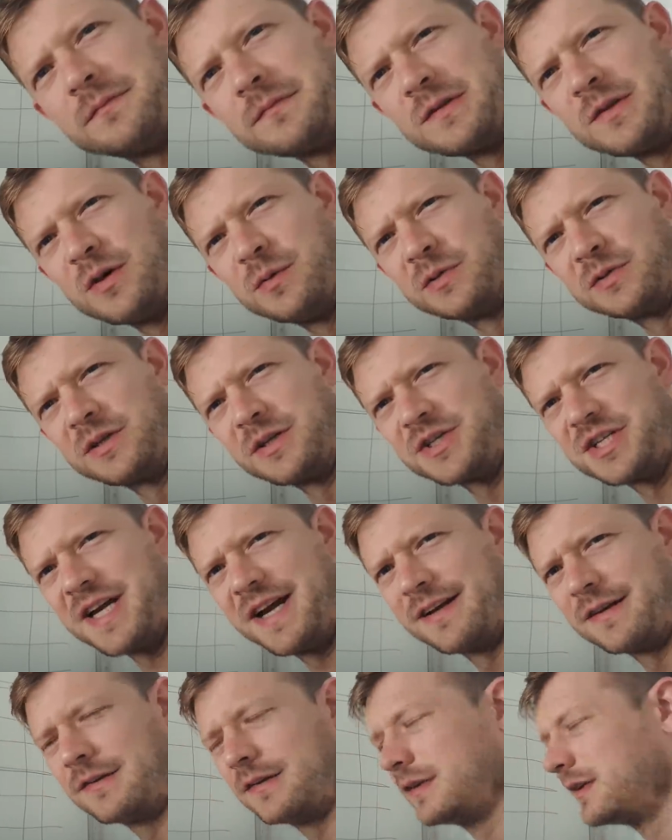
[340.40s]
Normal dodgy
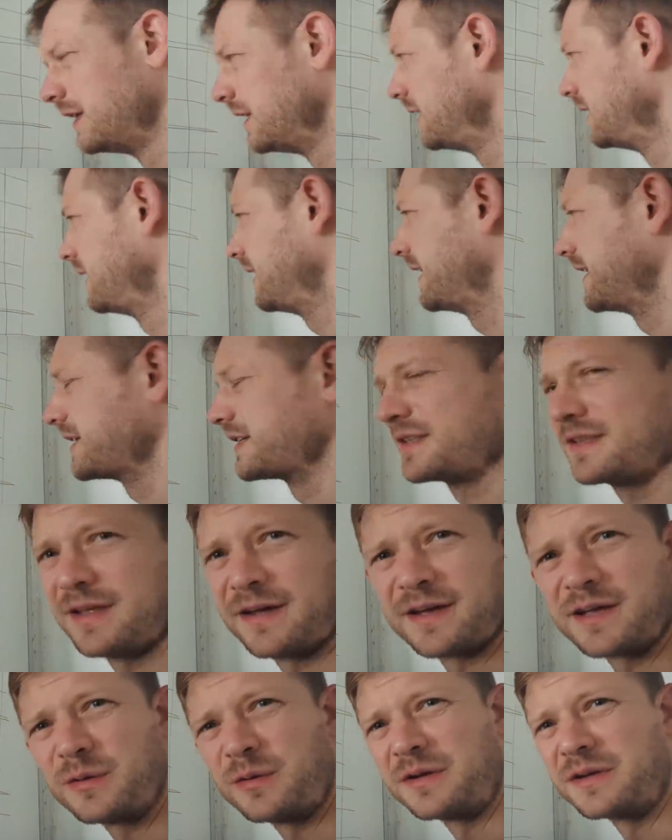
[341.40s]
angle, it's
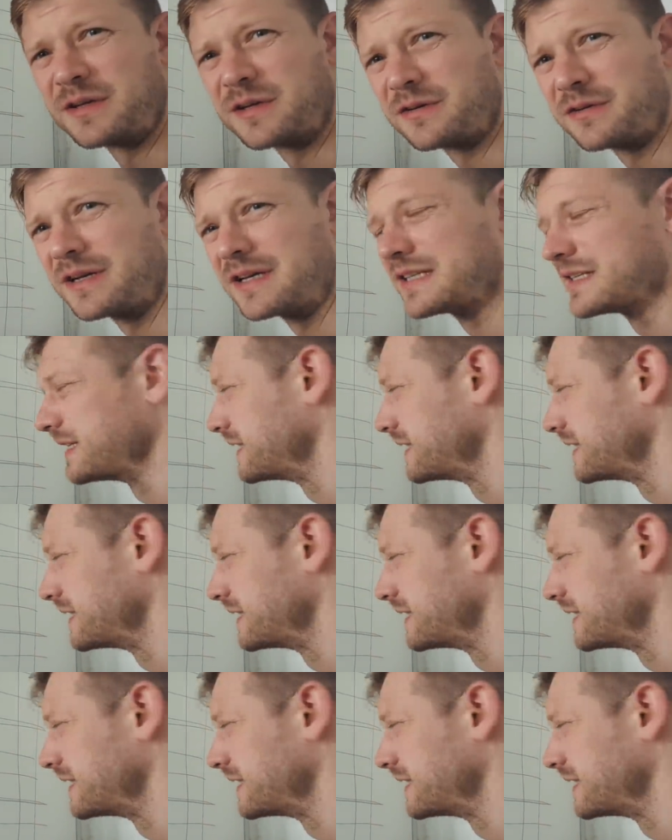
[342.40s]
31 degrees